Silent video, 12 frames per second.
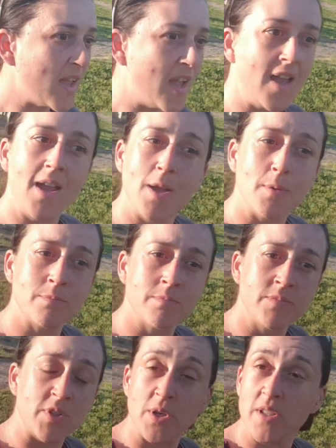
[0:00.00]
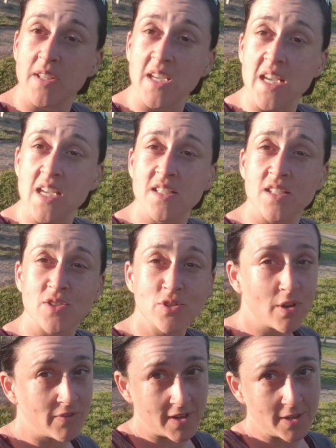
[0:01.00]
The only thing is, there's
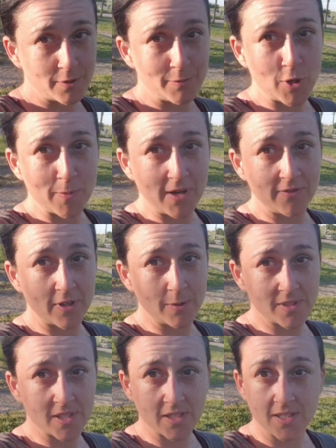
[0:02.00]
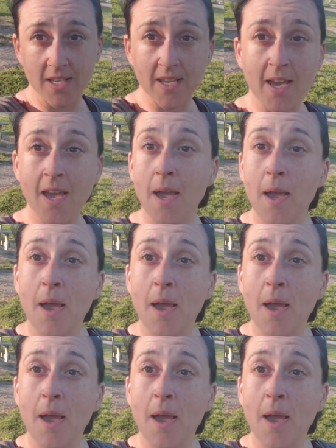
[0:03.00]
not a very good mobile phone signal here,